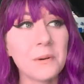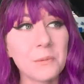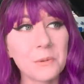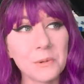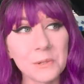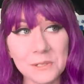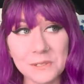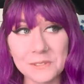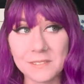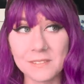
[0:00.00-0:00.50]

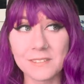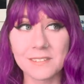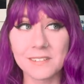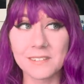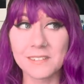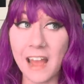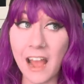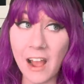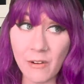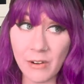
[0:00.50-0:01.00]
Well,
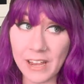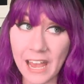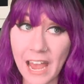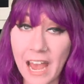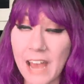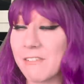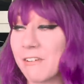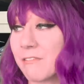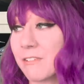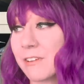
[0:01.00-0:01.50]
now I
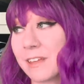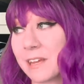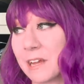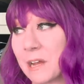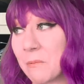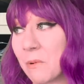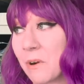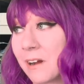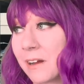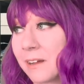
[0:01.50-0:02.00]
have everything I
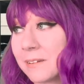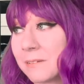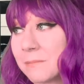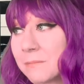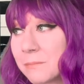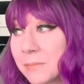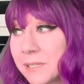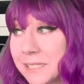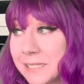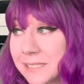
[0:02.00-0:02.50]
want,
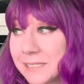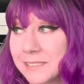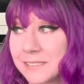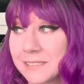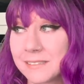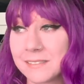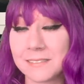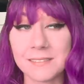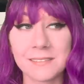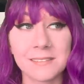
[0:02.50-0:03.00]
but
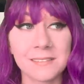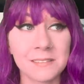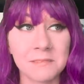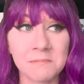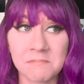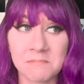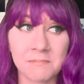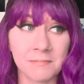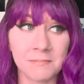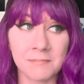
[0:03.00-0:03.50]

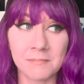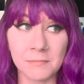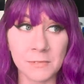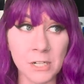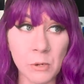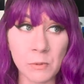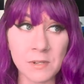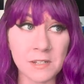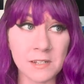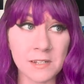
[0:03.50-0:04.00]

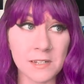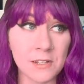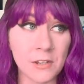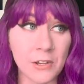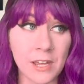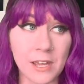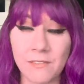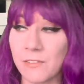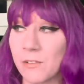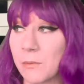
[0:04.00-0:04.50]
no one's
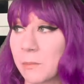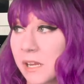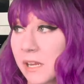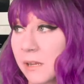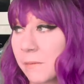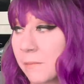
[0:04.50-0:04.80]
looking for me.